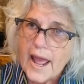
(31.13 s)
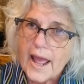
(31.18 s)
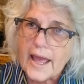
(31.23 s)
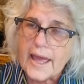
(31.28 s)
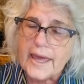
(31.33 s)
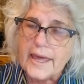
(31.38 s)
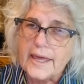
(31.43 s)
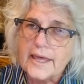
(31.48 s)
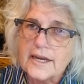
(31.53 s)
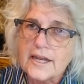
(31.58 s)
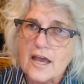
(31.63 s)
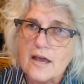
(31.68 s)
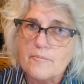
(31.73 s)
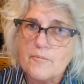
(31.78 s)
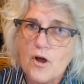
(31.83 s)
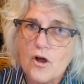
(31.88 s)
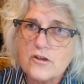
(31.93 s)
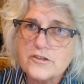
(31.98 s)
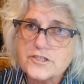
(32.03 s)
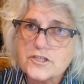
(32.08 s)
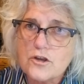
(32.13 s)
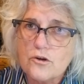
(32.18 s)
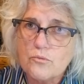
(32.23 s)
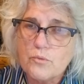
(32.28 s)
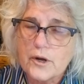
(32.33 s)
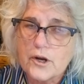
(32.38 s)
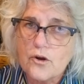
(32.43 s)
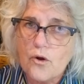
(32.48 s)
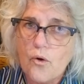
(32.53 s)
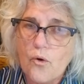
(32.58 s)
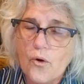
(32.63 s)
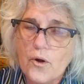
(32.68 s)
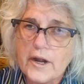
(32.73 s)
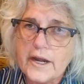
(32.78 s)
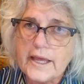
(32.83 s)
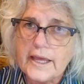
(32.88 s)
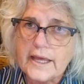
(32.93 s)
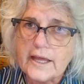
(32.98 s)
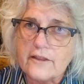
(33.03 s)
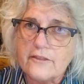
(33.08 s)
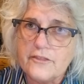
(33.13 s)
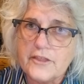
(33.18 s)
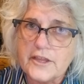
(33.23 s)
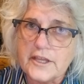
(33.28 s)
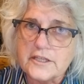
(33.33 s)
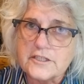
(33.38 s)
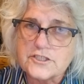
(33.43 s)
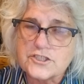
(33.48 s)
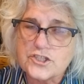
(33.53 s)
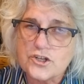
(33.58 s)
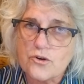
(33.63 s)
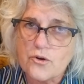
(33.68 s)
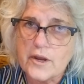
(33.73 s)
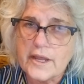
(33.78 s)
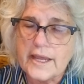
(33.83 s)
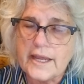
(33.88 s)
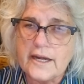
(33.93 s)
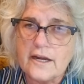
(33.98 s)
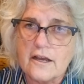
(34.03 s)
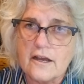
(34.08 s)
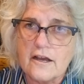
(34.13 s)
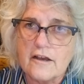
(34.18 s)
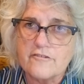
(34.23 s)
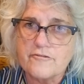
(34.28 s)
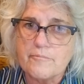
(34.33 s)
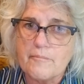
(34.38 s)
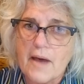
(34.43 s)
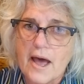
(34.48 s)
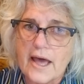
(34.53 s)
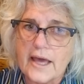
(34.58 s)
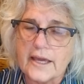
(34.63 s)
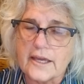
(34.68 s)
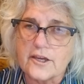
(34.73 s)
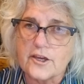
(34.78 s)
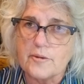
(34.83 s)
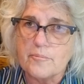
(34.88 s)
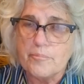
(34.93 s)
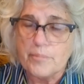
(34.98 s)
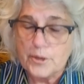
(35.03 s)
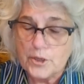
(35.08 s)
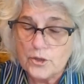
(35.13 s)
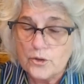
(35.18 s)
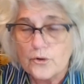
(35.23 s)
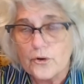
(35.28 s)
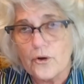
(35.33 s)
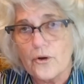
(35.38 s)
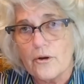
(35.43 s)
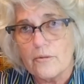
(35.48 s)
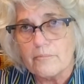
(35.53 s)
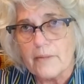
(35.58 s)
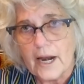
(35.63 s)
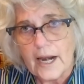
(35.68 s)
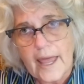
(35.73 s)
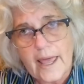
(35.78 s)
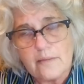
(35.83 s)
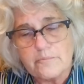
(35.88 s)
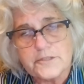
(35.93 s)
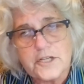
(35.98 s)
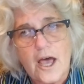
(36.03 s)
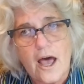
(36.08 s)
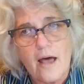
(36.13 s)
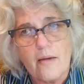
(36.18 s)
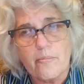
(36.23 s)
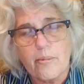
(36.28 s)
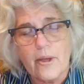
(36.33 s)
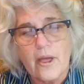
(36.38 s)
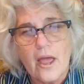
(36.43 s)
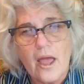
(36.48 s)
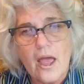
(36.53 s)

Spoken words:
and I'm also recording the screen of my computer, my laptop,